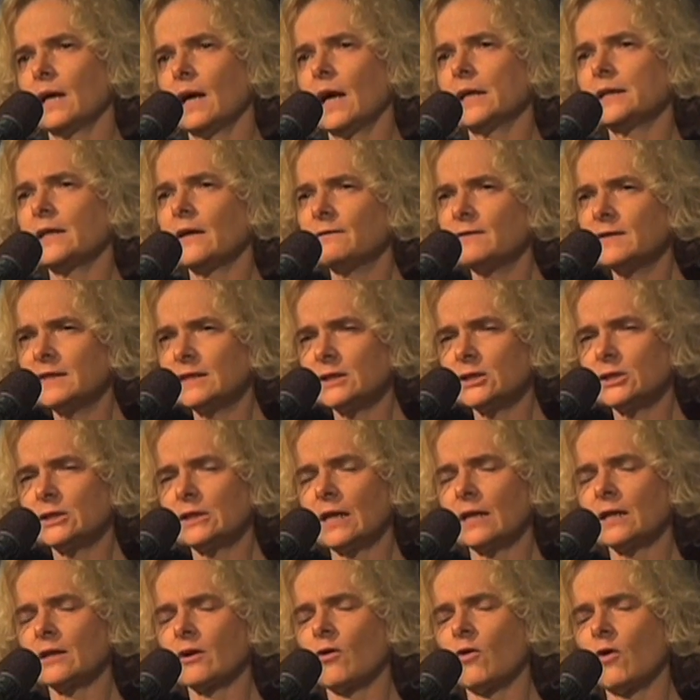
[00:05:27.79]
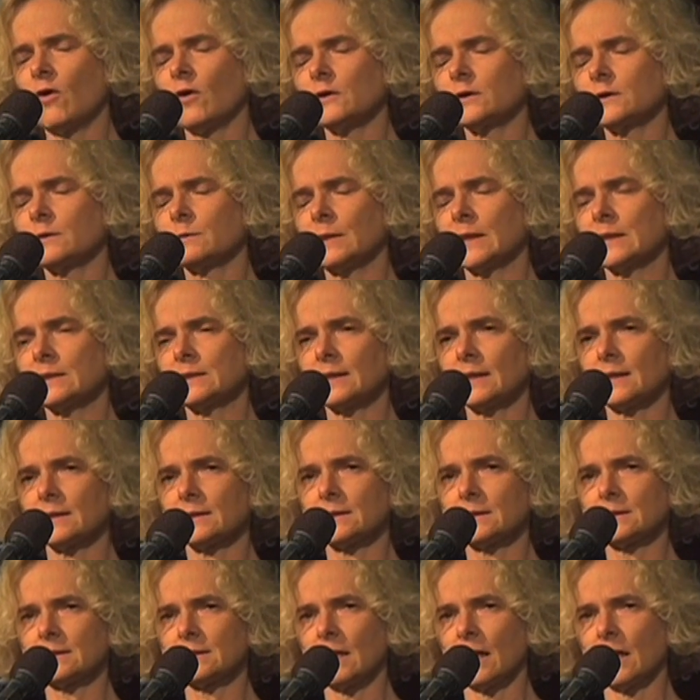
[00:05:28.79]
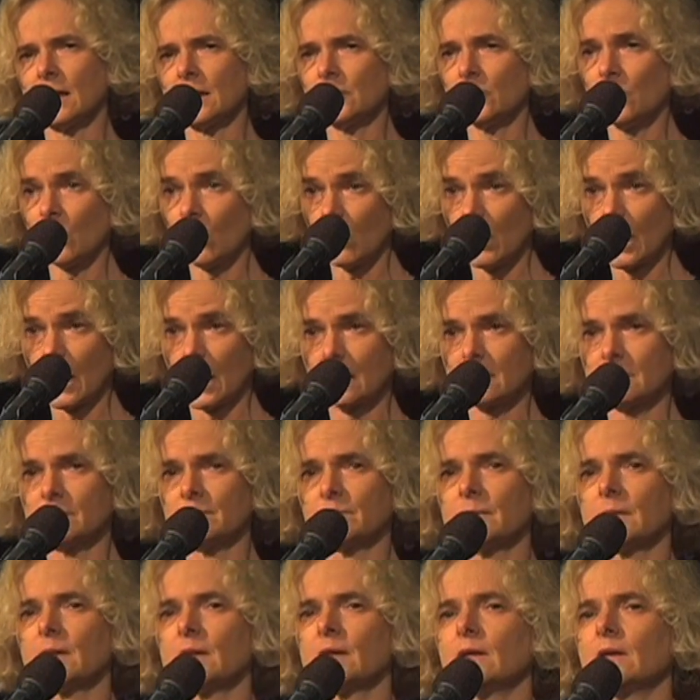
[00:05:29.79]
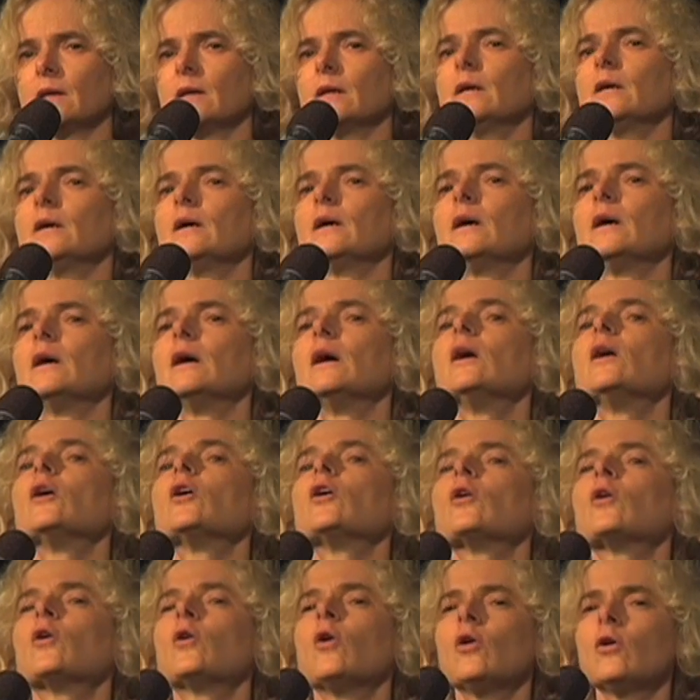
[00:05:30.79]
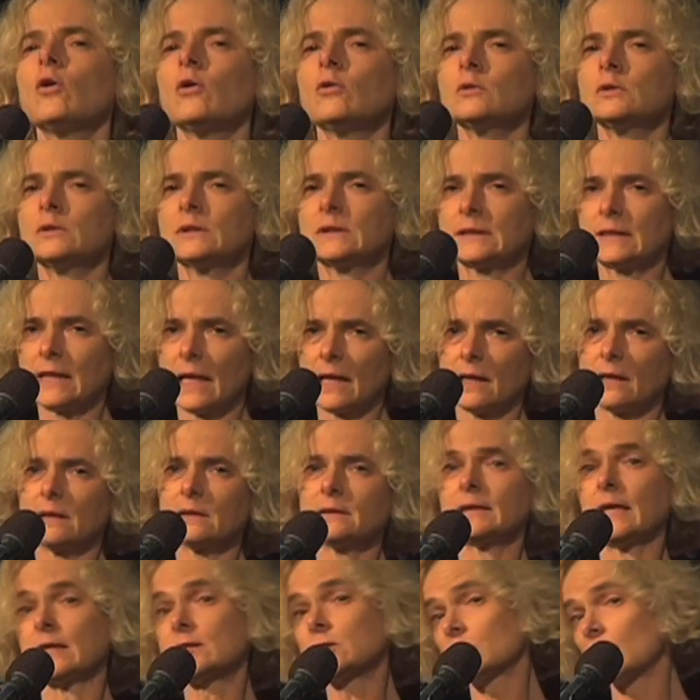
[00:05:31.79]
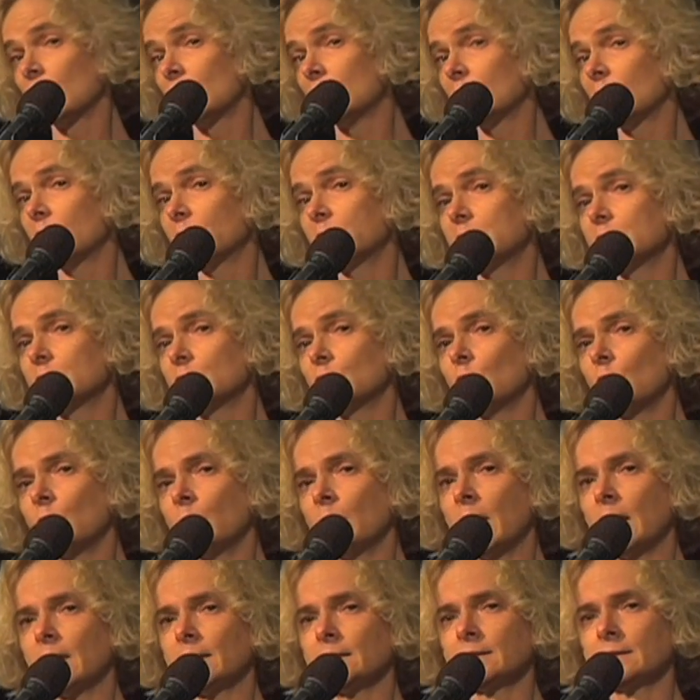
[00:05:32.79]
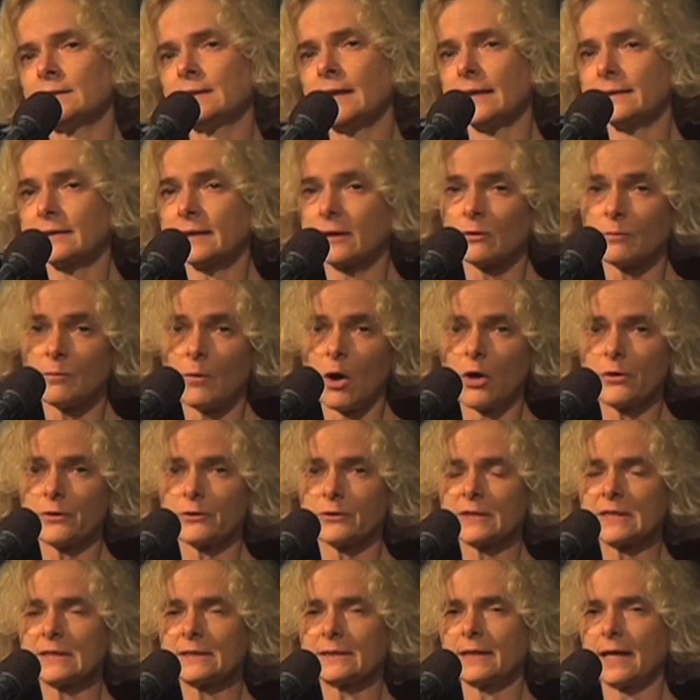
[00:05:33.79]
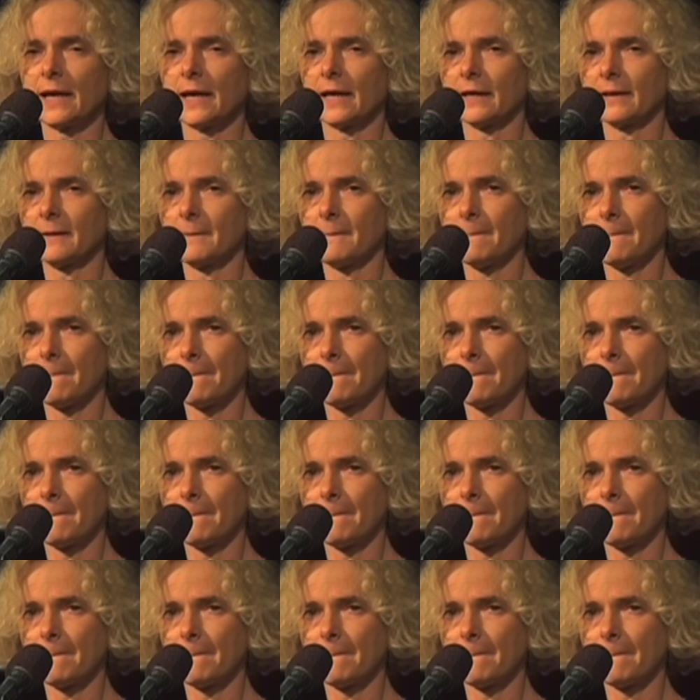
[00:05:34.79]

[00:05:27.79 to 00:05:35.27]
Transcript: And the physician calls me and says, uh, Nora, go tell the son of this woman that her mother is dead.